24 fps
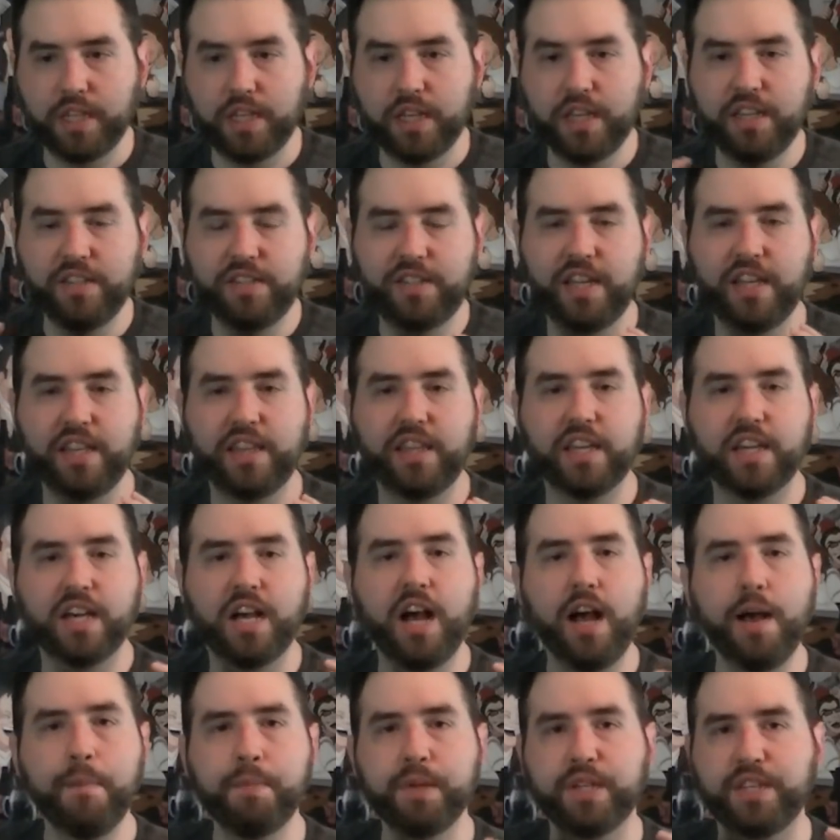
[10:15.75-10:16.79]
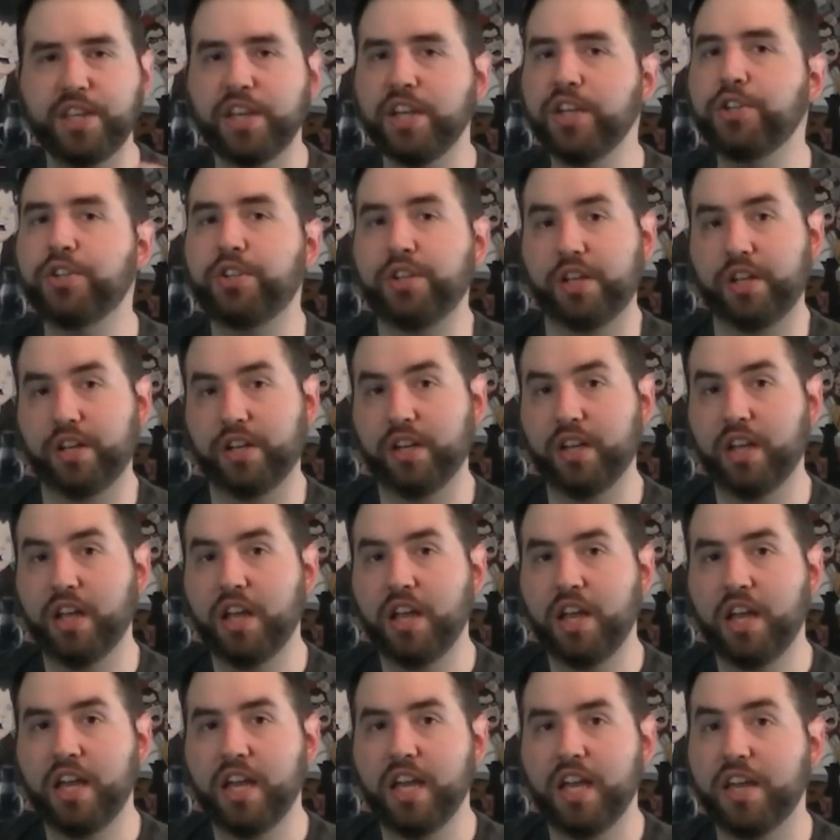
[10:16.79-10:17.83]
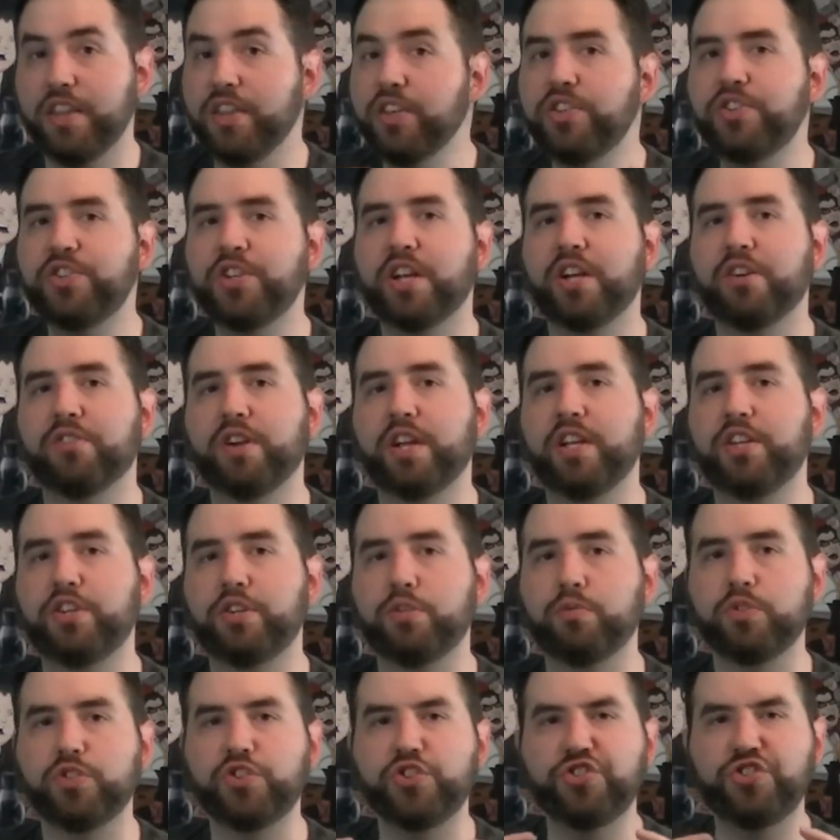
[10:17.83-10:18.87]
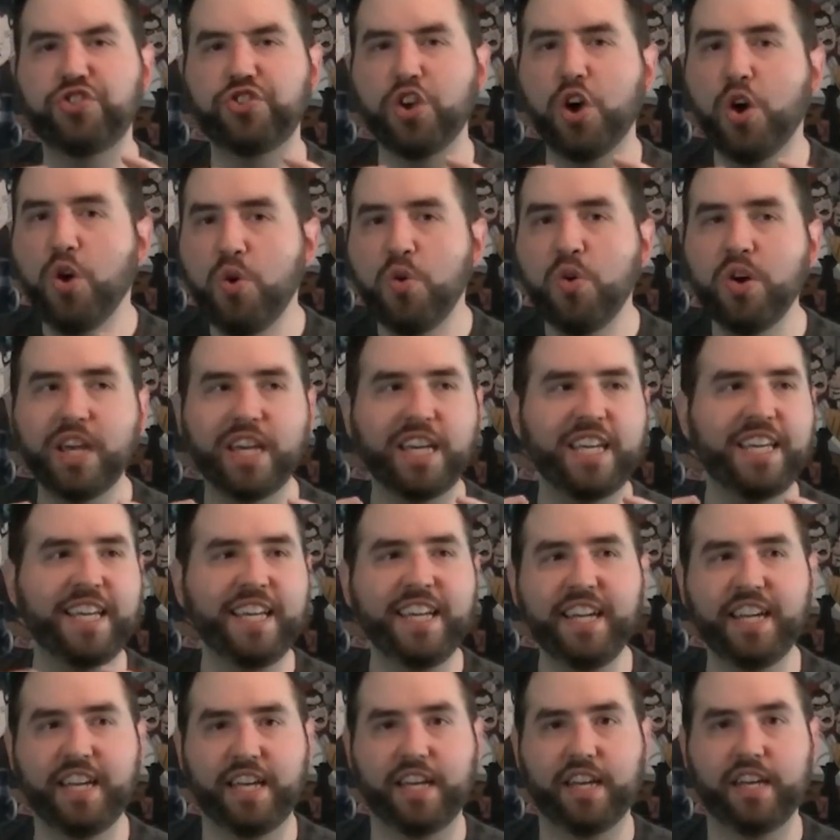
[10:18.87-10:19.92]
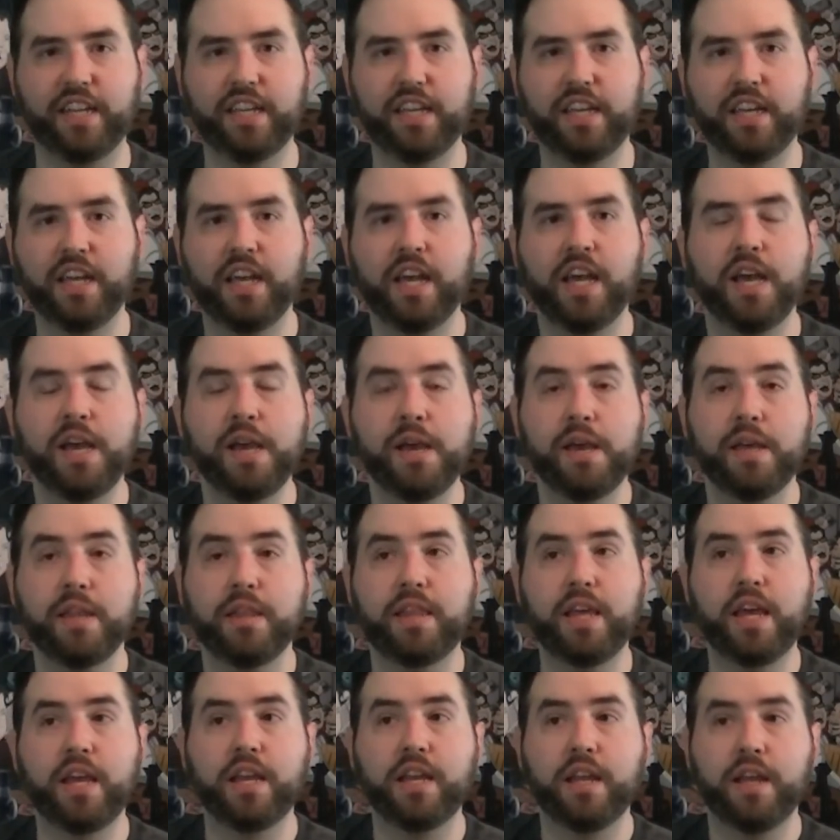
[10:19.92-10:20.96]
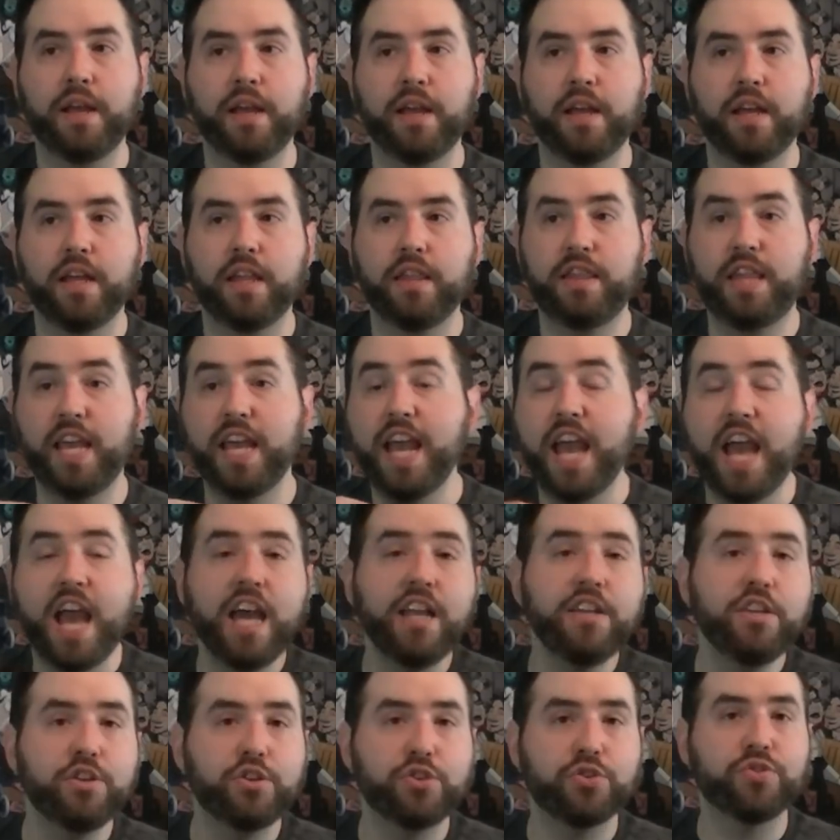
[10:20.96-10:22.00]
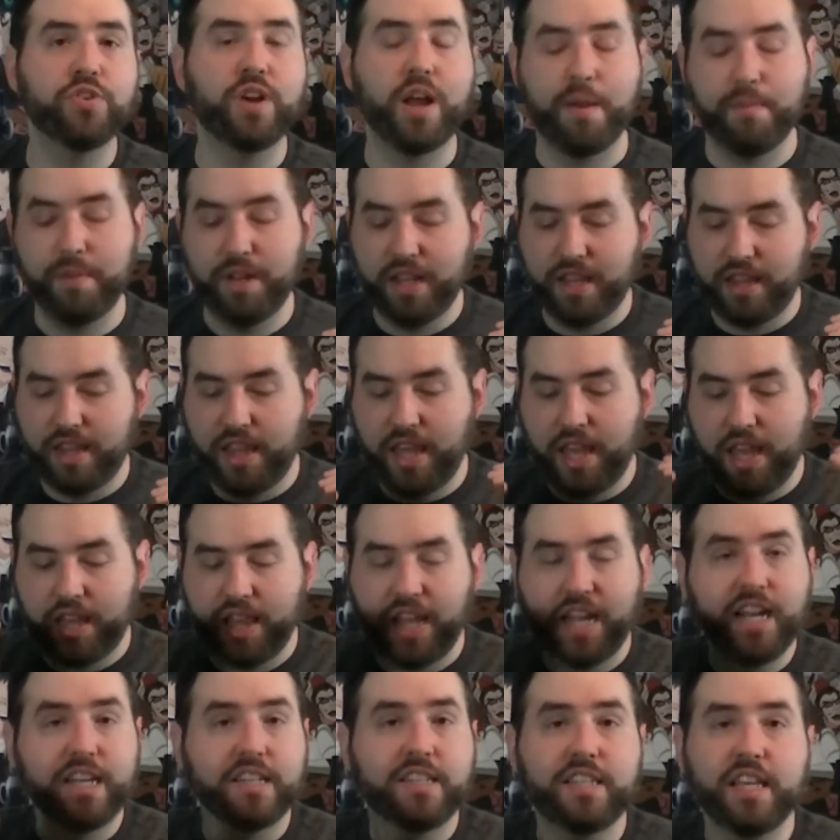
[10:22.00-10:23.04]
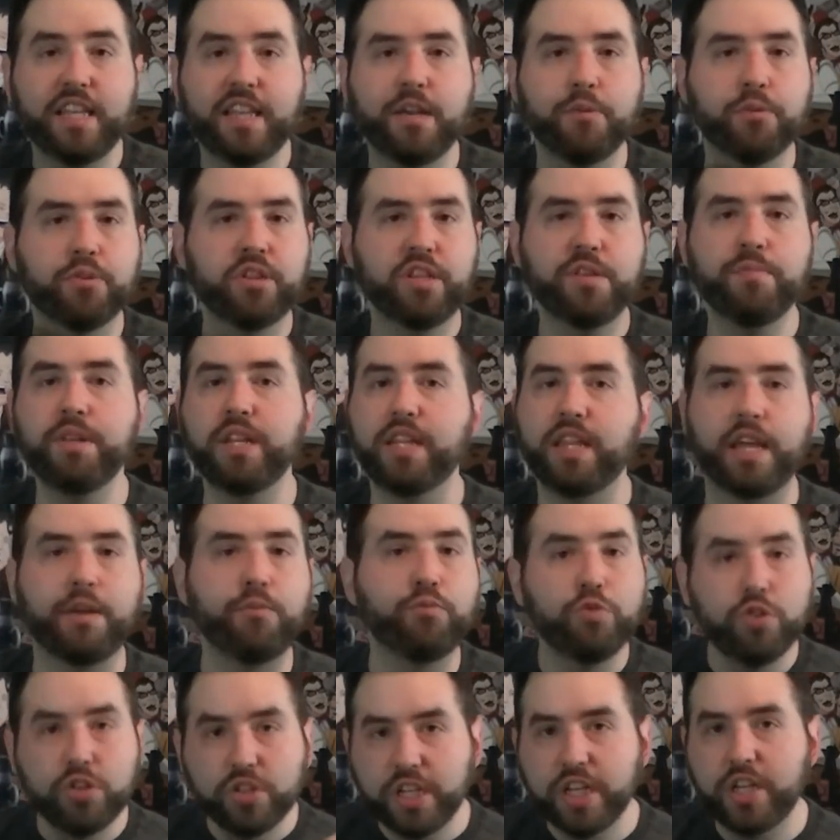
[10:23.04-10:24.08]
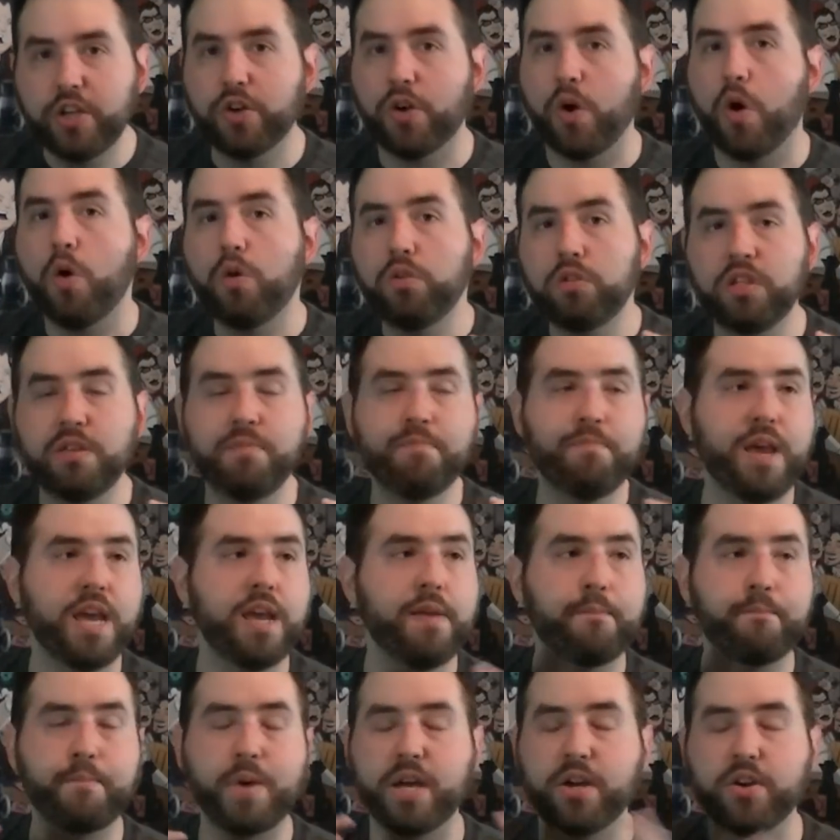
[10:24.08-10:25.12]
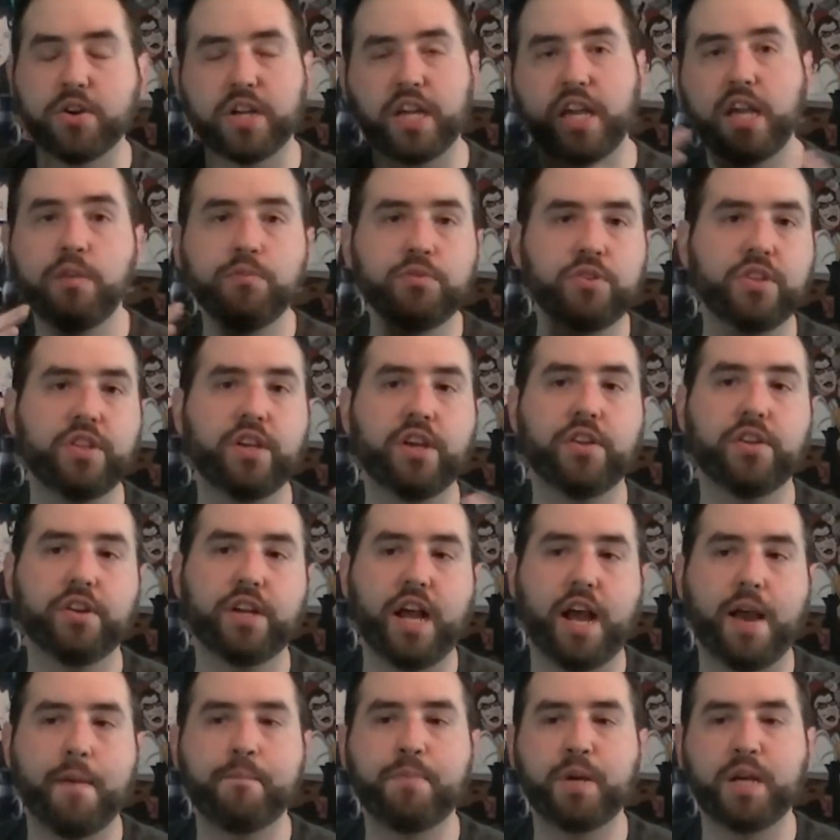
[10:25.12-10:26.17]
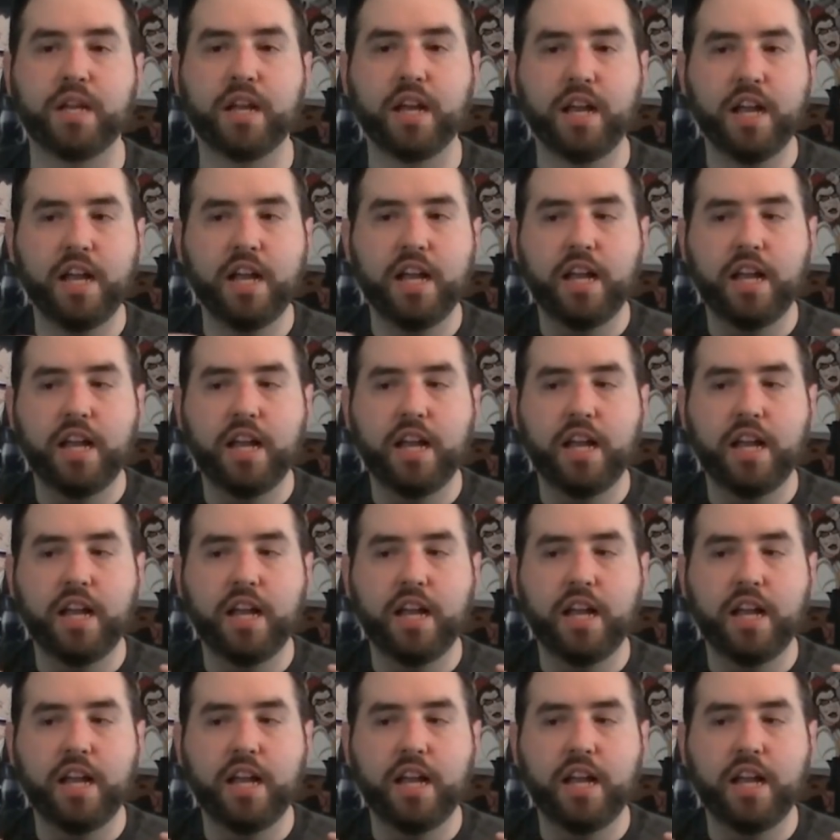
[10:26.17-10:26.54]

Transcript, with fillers: is that the competition in this generation was so heated that they had to try, I mean, they, like I said, they were limited. They really could only make better games than the other guy, but